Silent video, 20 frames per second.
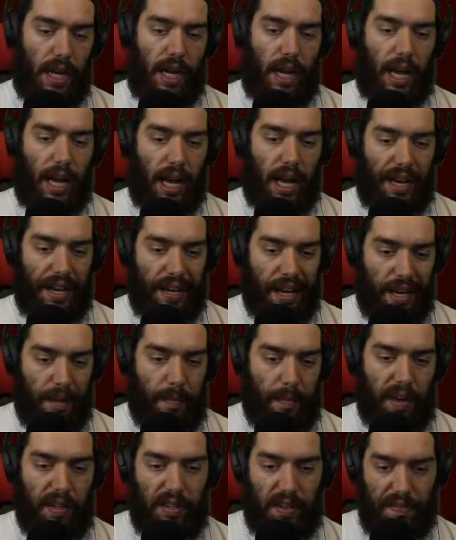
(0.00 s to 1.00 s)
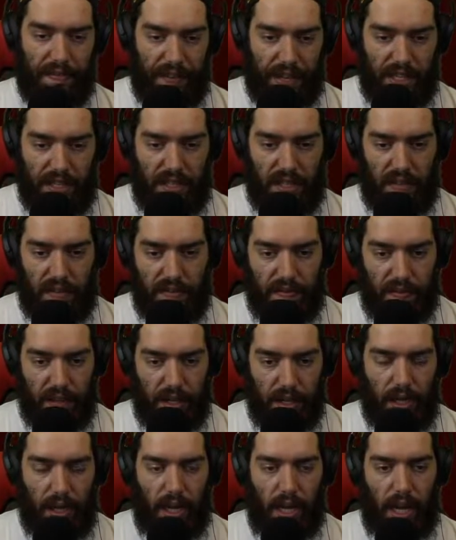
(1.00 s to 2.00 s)
Nightmare defensive
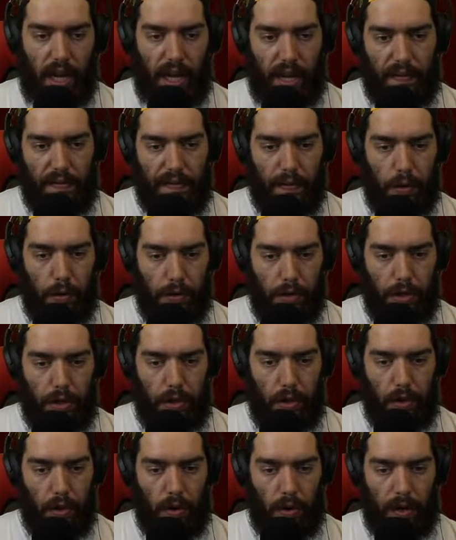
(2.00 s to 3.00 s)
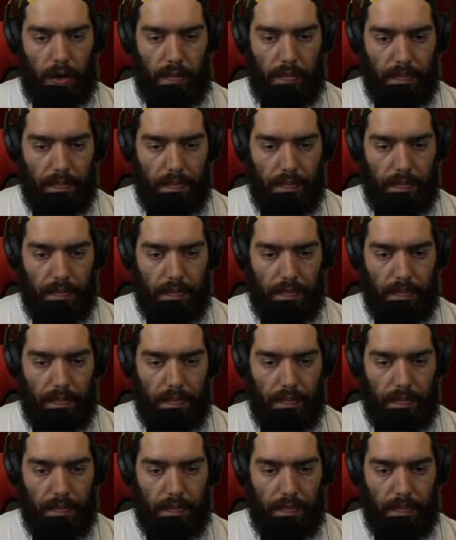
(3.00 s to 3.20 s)
Frozen Aura